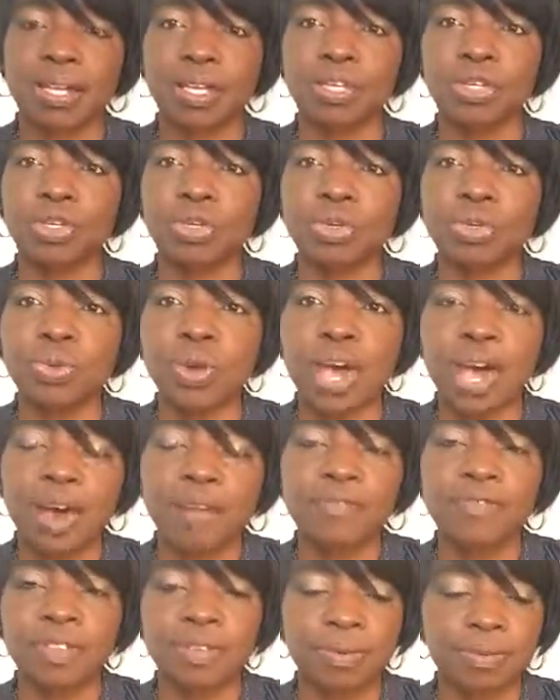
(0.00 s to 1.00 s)
And you
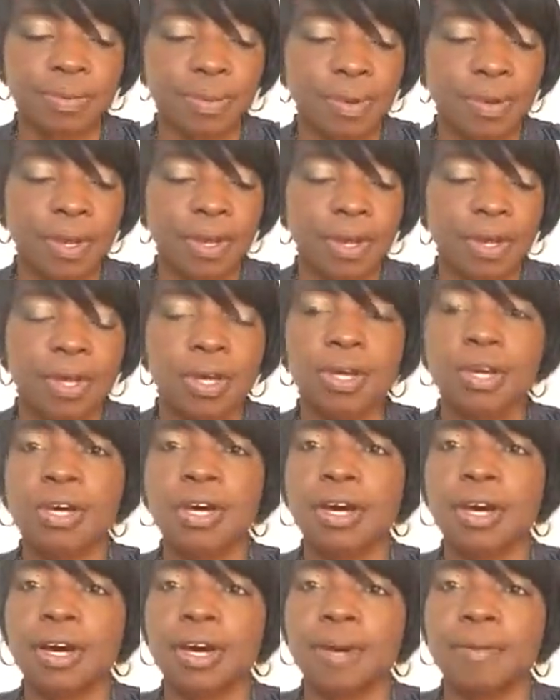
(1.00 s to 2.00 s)
have to
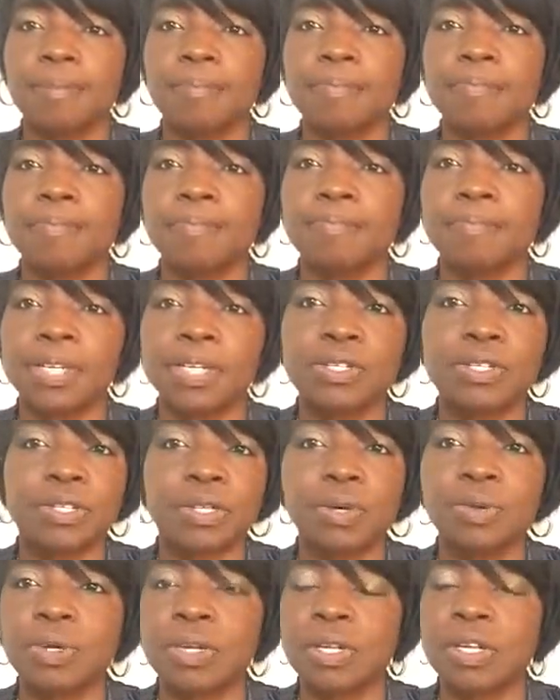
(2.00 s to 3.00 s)
be
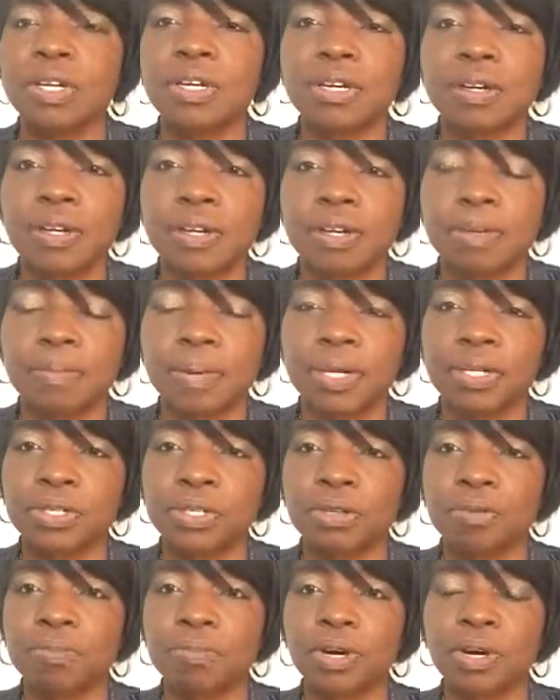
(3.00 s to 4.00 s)
so clear
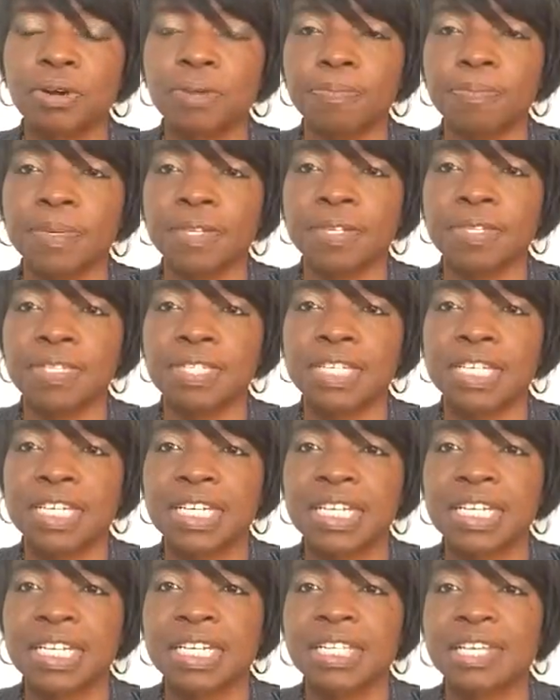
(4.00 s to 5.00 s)
about your purpose
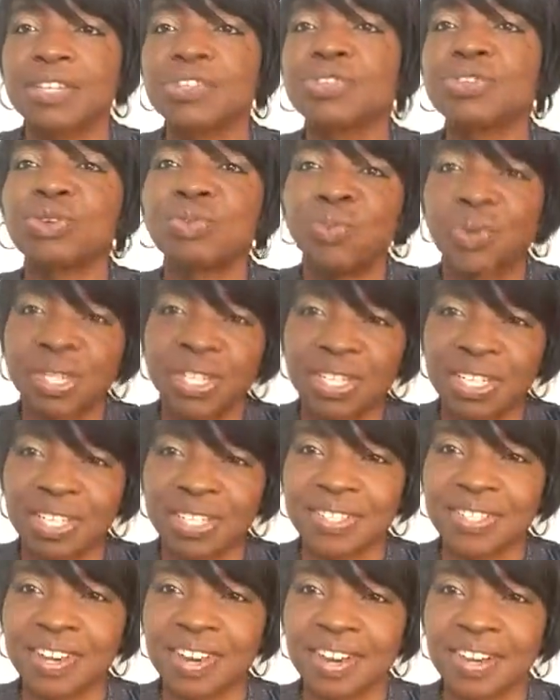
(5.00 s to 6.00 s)
that you're willing
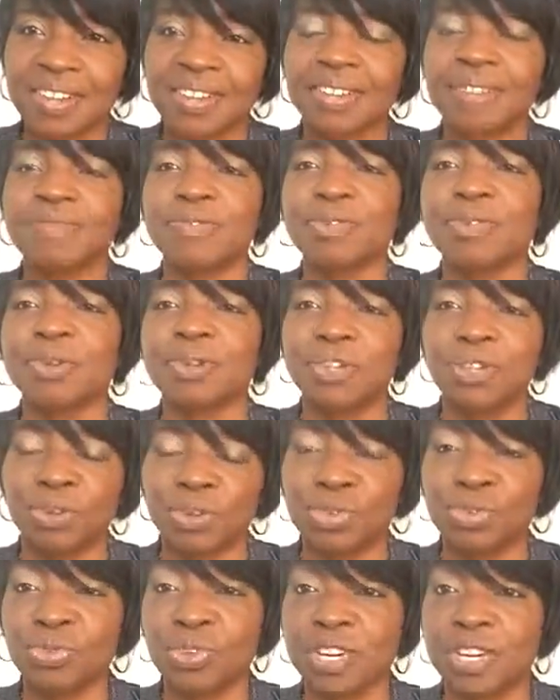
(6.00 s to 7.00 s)
to die for
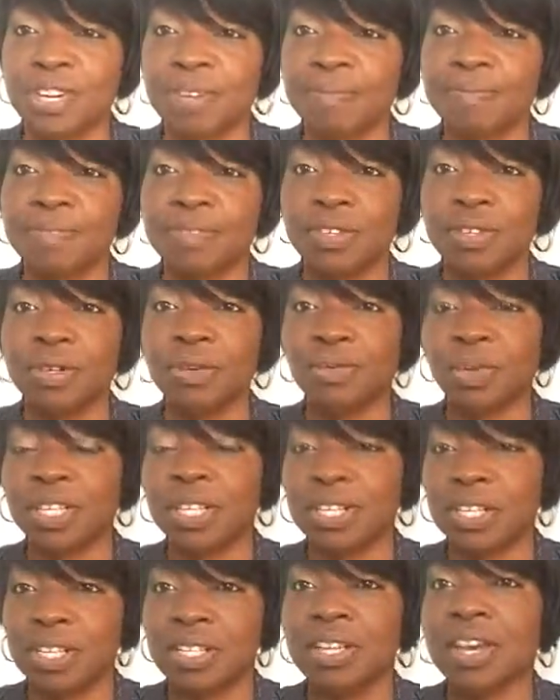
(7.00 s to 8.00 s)
your dream. You're
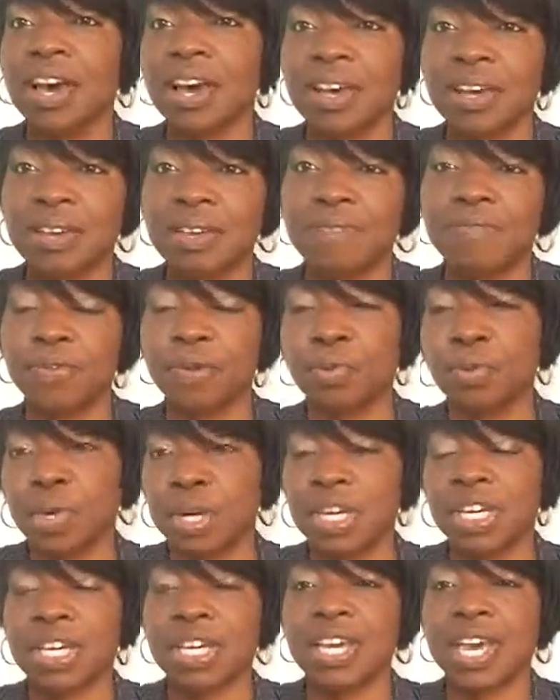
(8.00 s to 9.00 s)
willing to die for
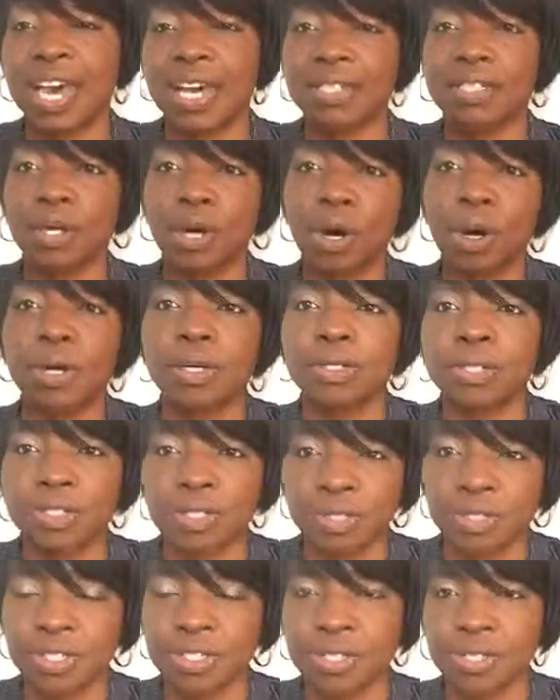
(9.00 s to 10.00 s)
what he has called
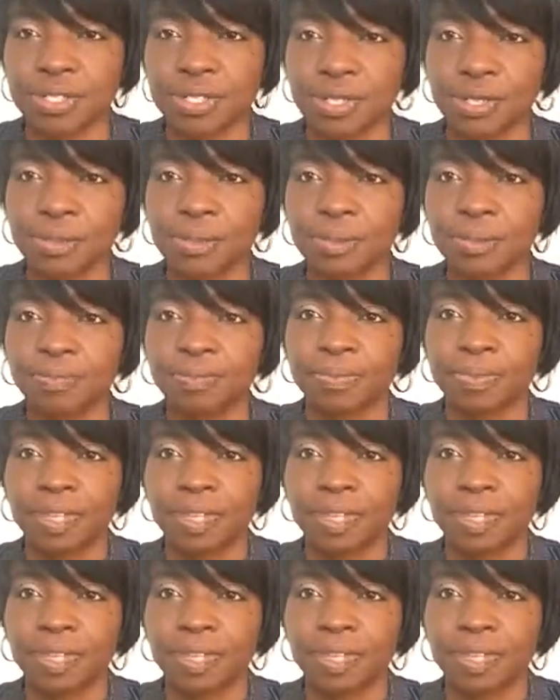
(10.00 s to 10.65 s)
you to do.